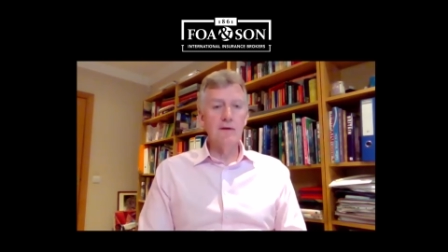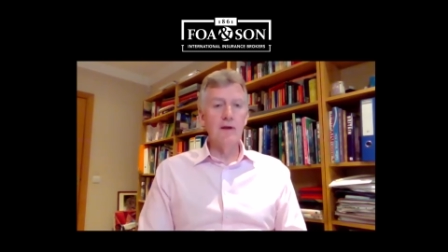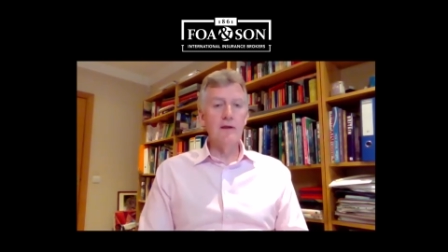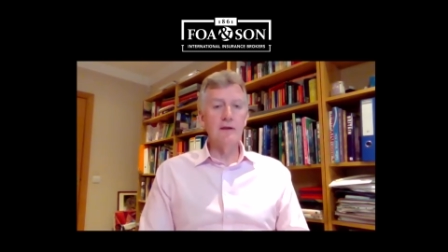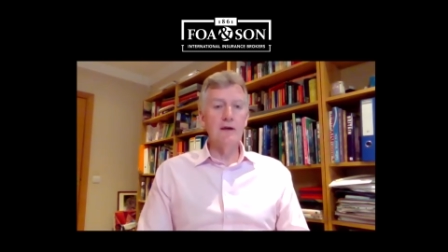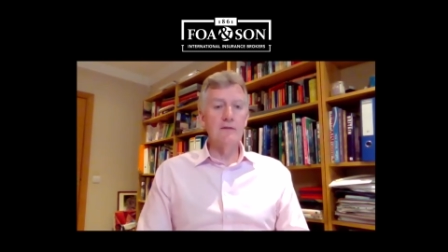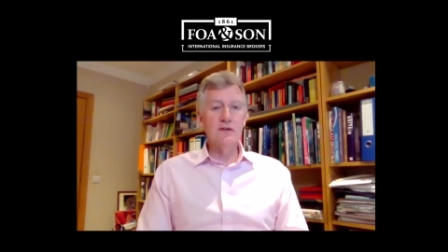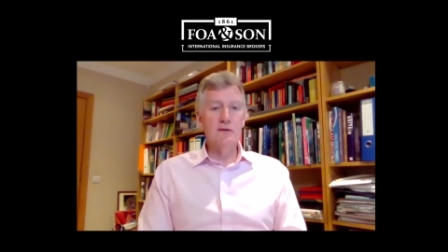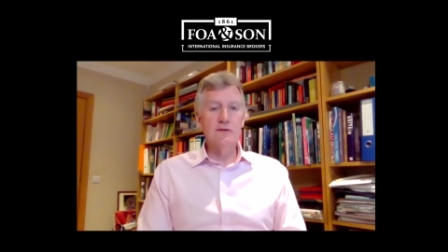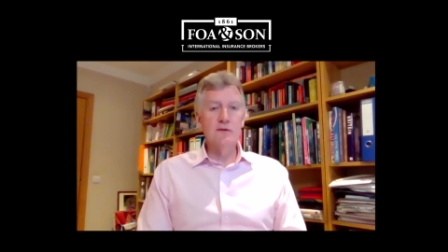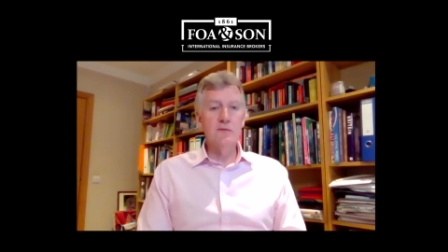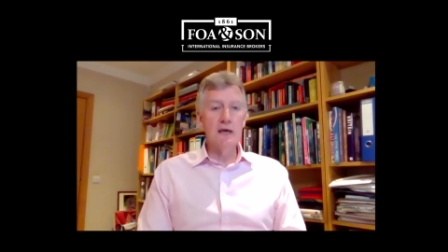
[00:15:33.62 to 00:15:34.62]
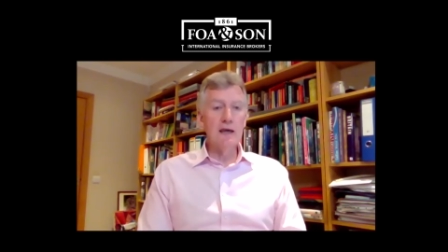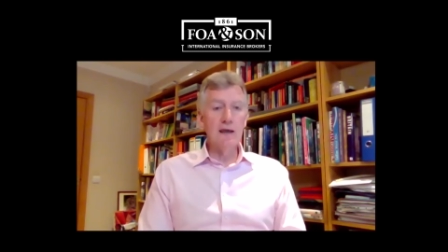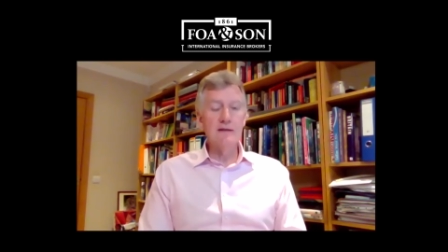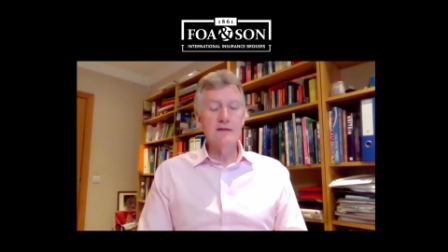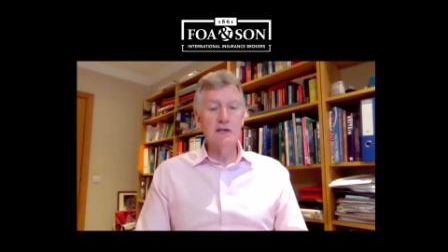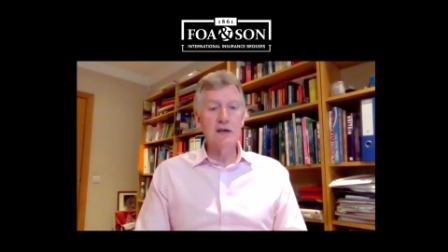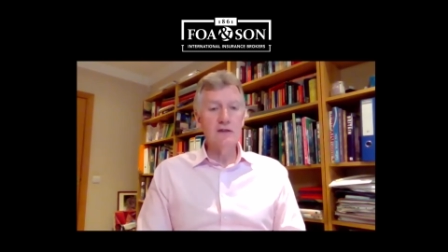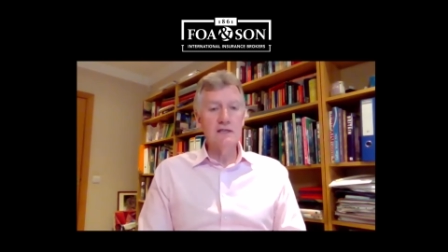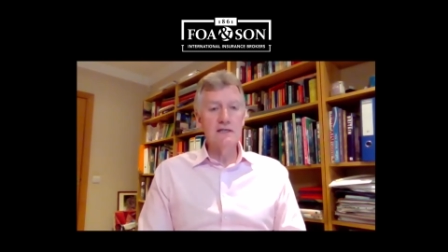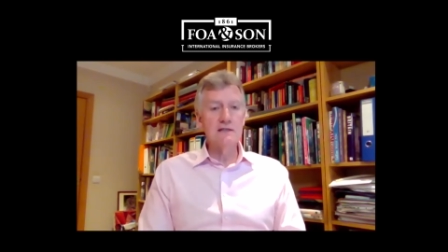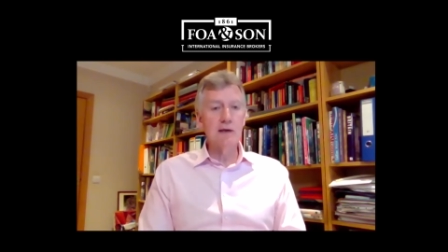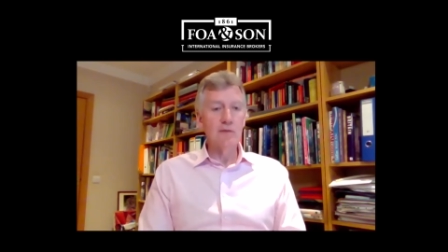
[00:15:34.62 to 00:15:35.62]
you know, to me and to you, this
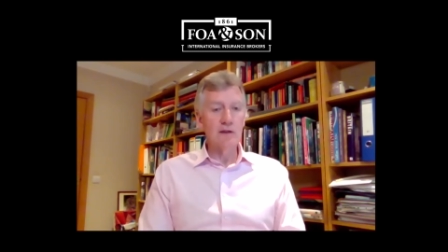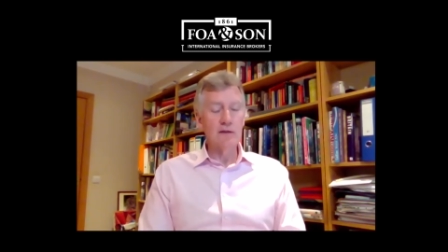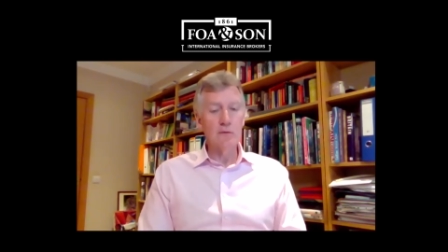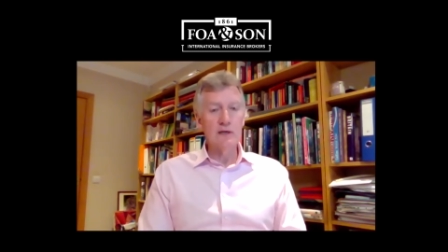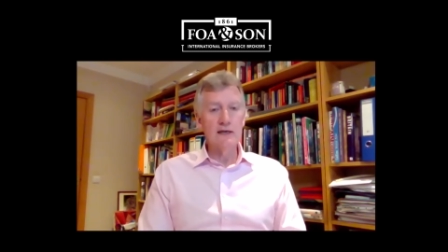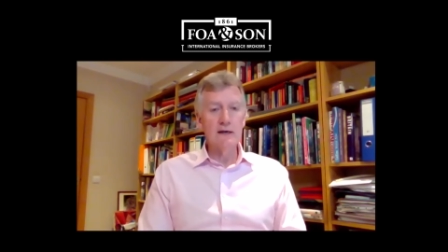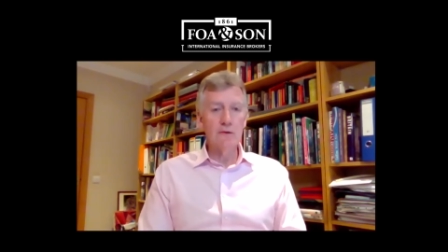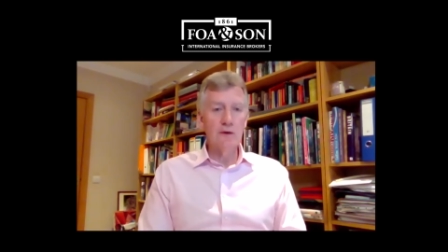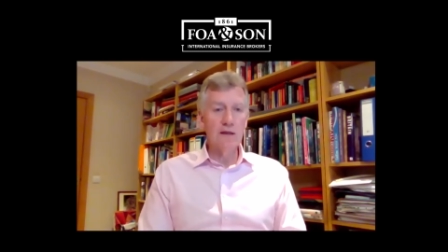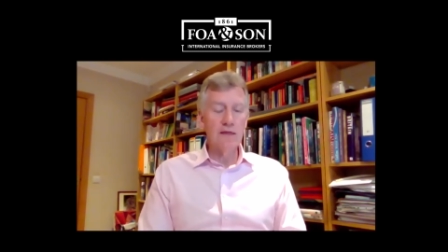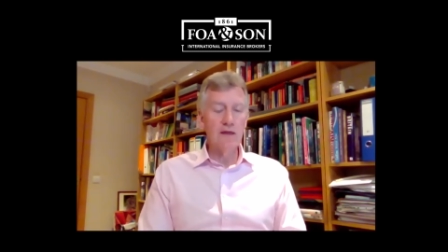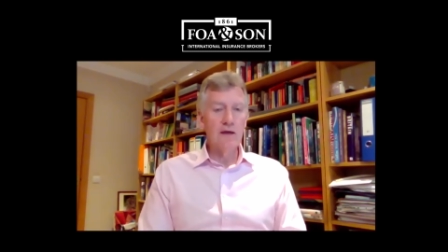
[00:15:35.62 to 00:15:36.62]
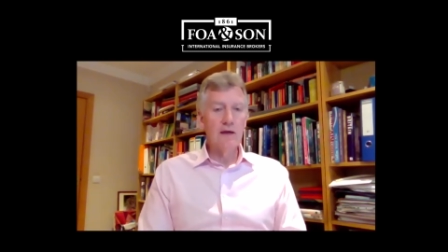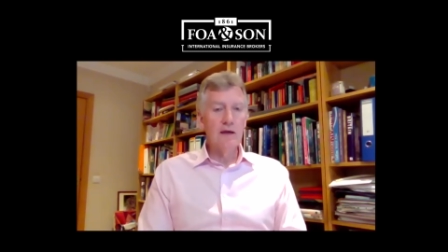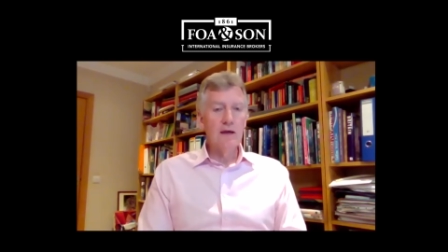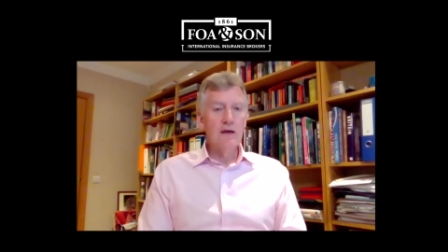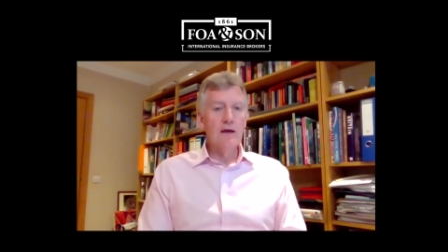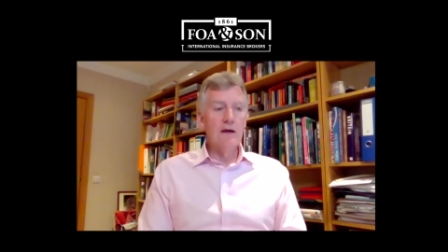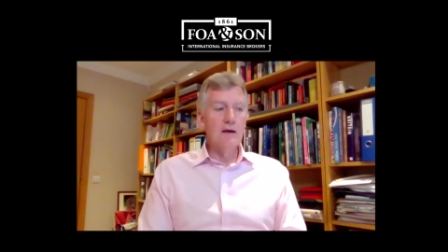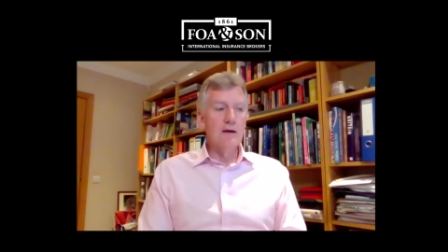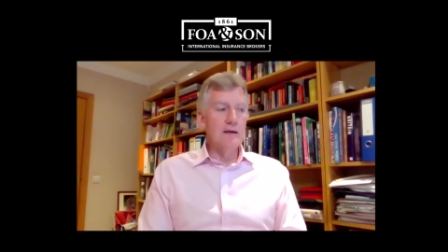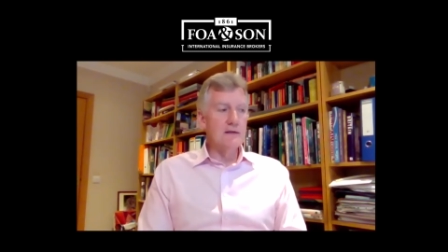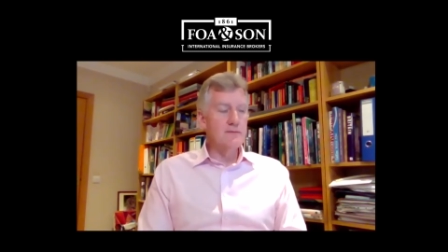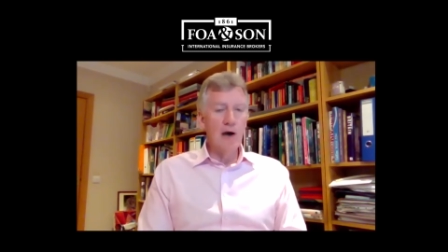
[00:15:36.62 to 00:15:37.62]
is something that we deal with
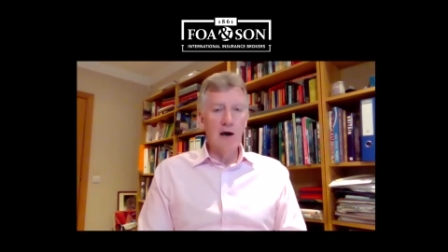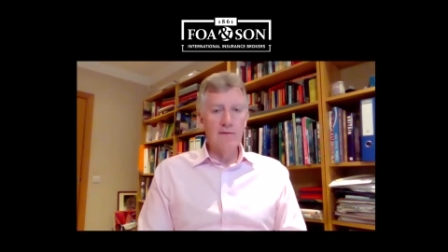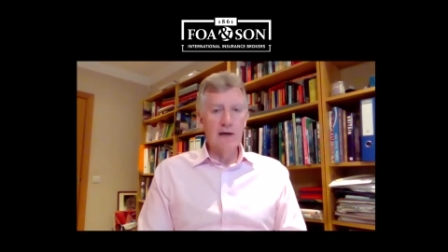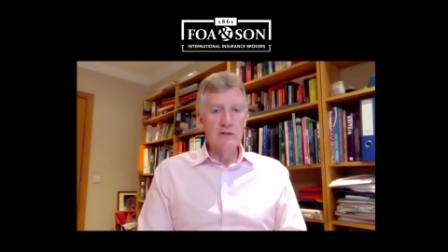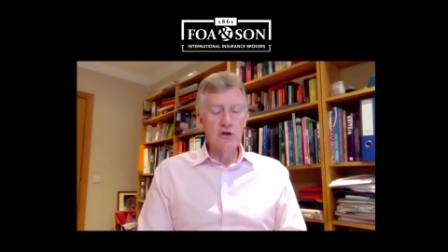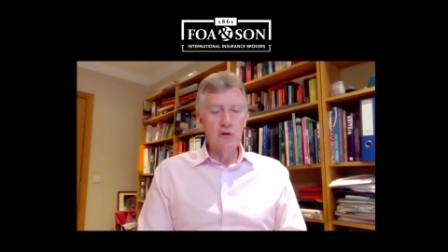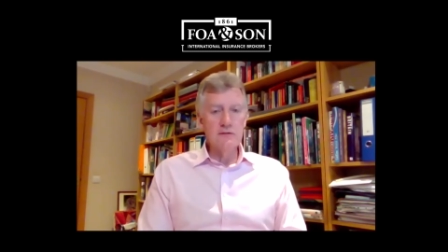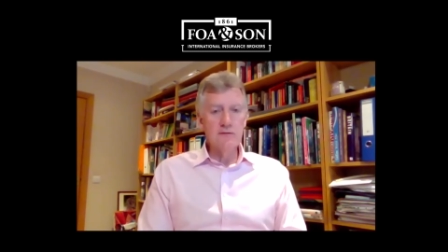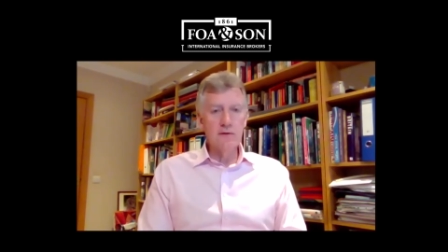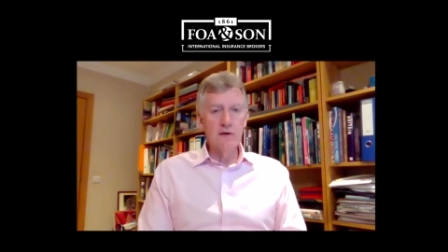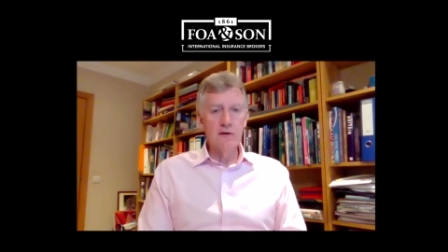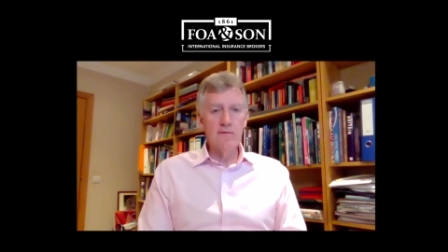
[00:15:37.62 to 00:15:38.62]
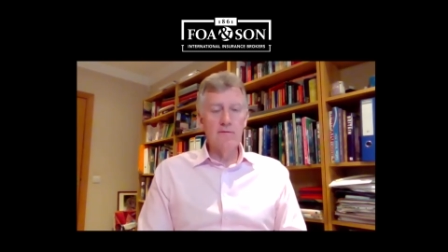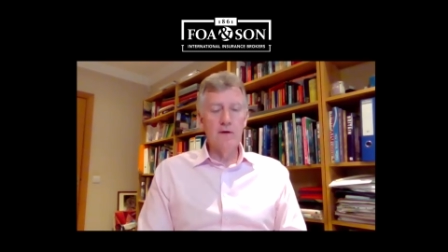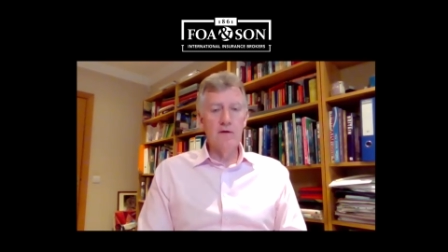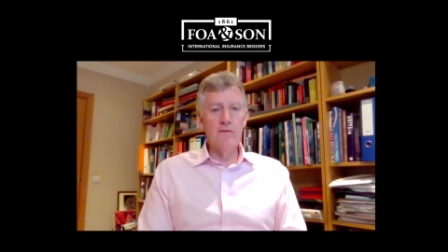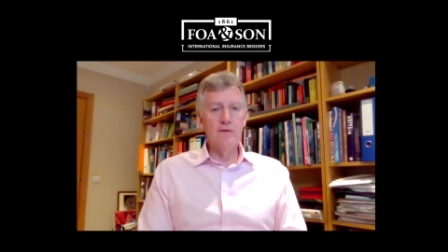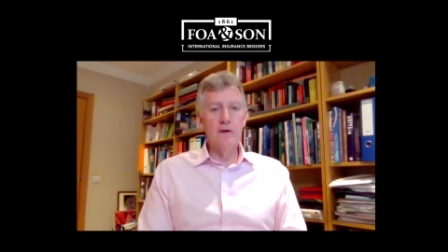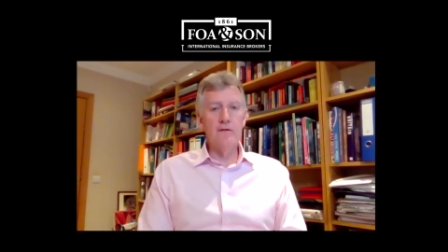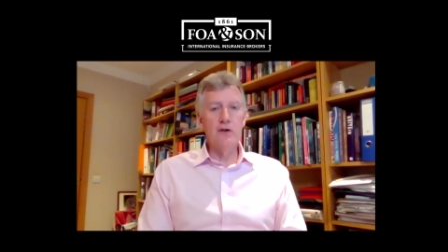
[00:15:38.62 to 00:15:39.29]
as part of our jobs. But for